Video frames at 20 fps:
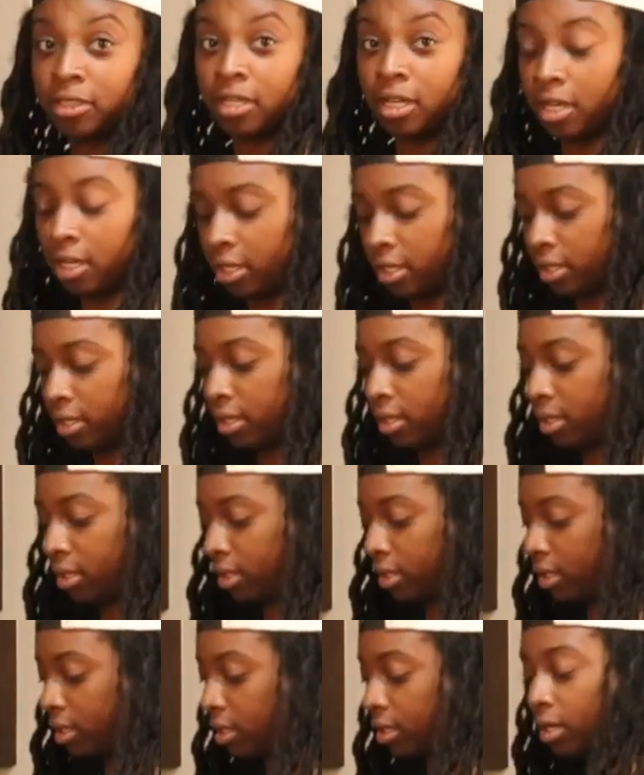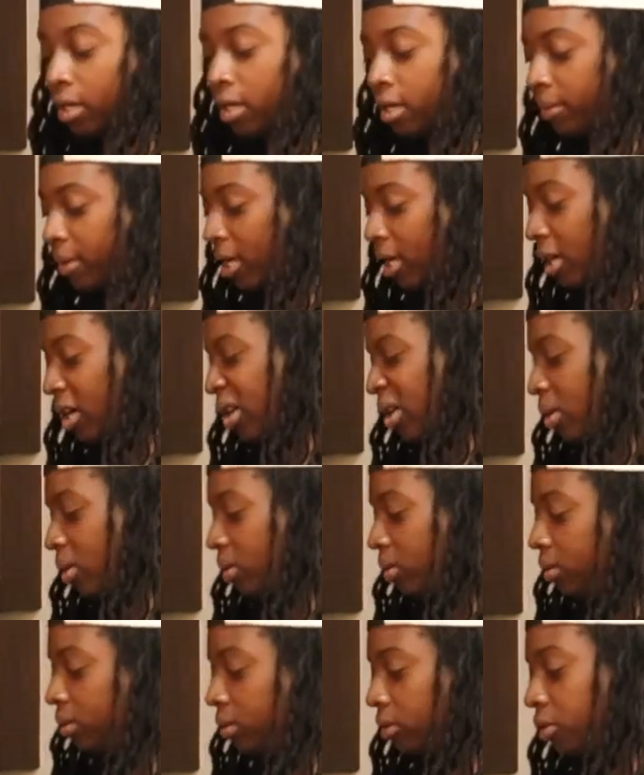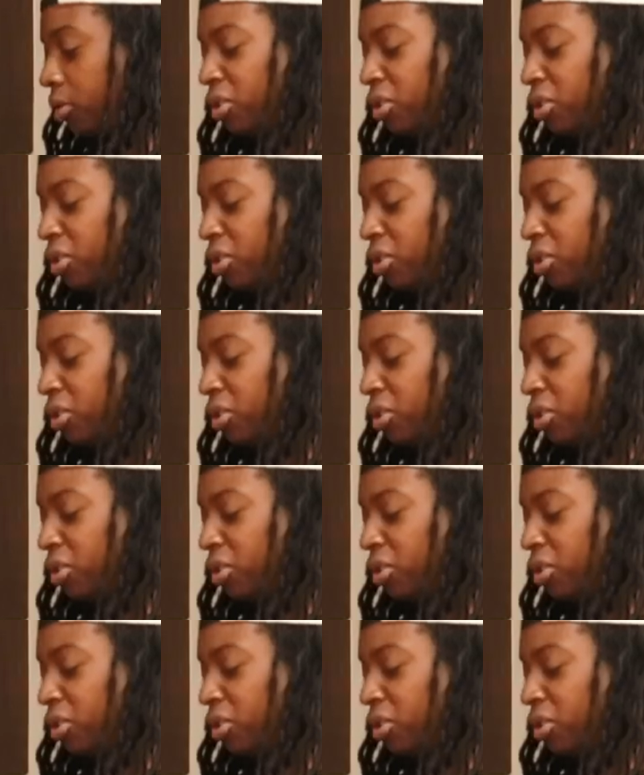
got about